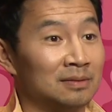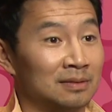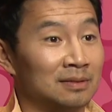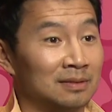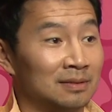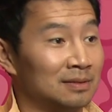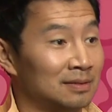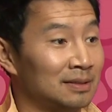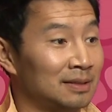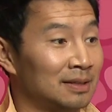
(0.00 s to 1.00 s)

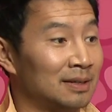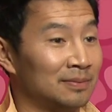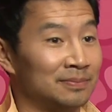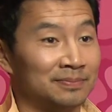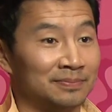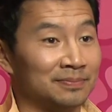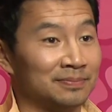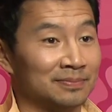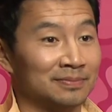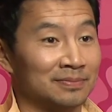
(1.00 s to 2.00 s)

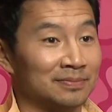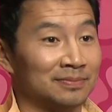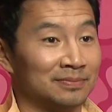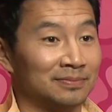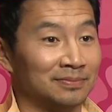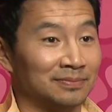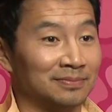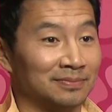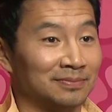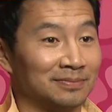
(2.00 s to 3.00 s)

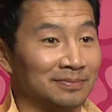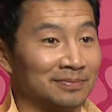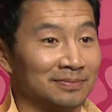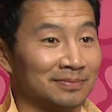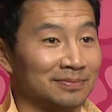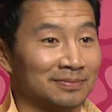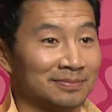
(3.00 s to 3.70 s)
This person isn't speaking.